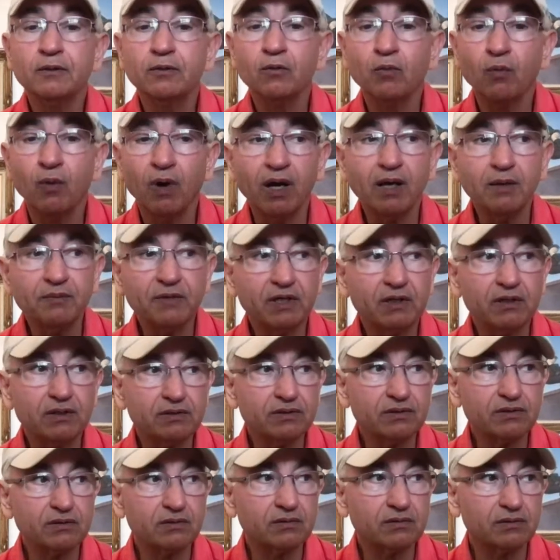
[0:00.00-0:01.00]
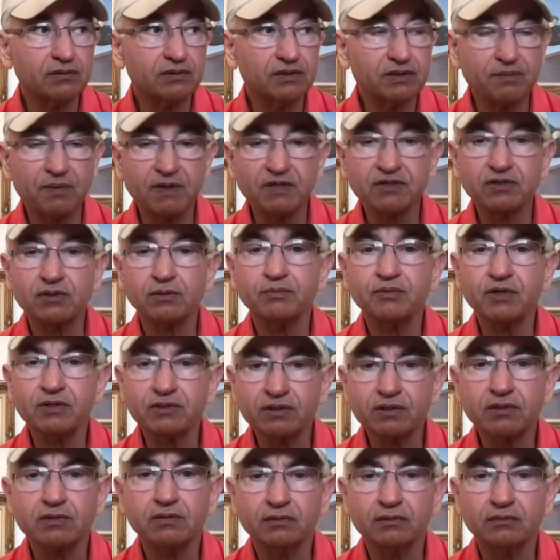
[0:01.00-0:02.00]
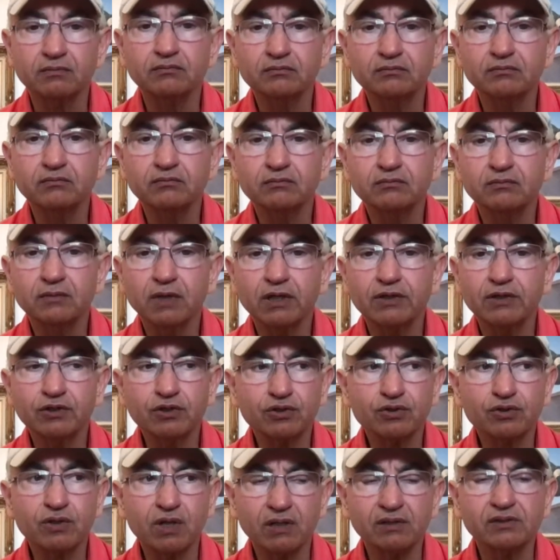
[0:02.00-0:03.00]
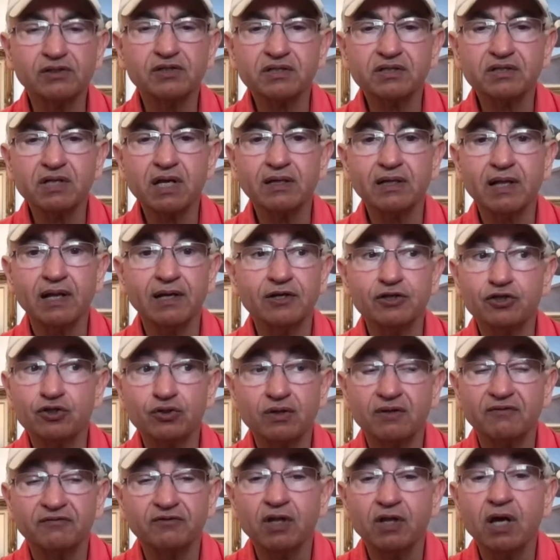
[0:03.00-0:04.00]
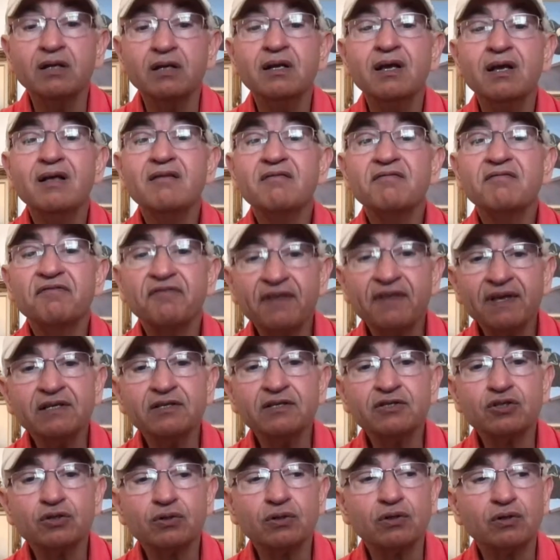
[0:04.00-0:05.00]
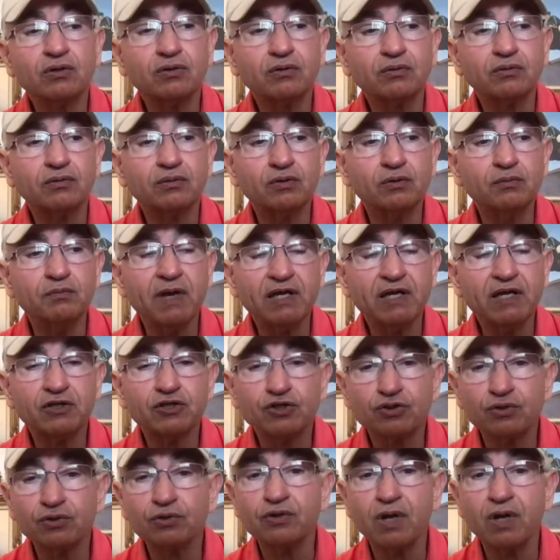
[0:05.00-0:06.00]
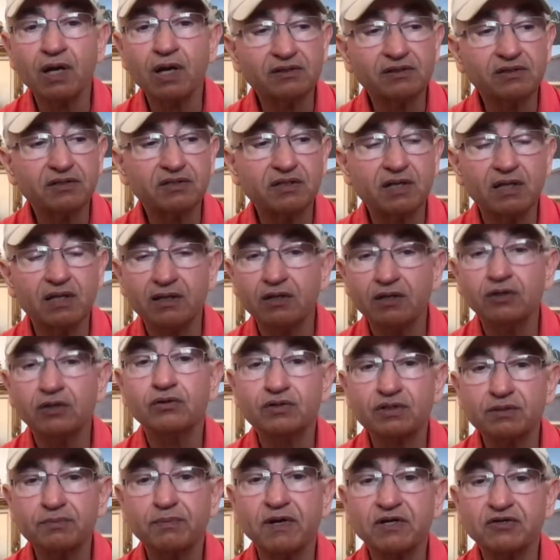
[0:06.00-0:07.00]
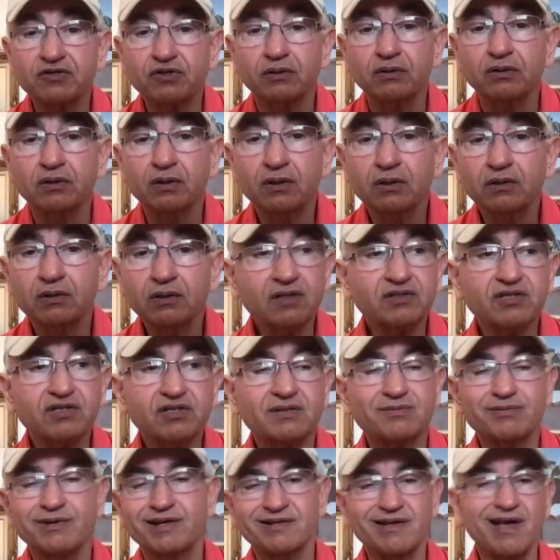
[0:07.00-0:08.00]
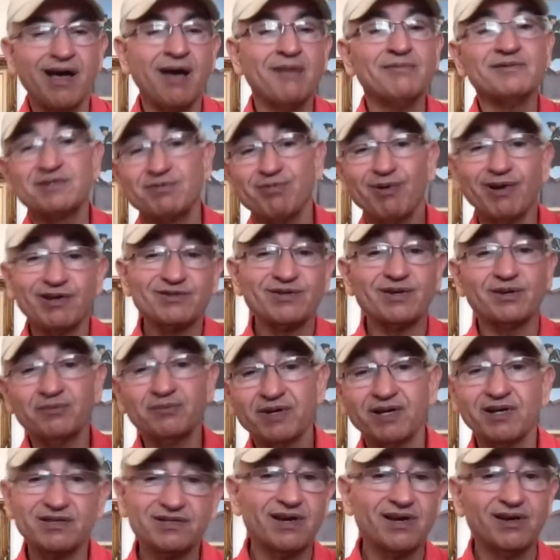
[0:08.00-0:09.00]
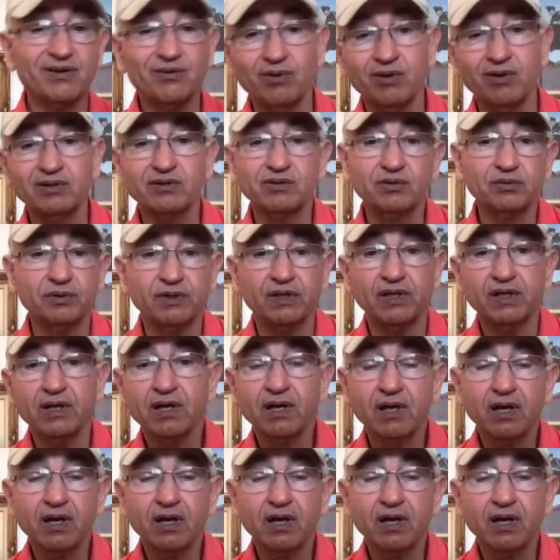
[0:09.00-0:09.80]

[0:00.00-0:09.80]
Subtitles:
Why? Because you're a special person. And you should understand. And you should have done things to make sure you understand that you're special. Not just because I'm special, because I want to be,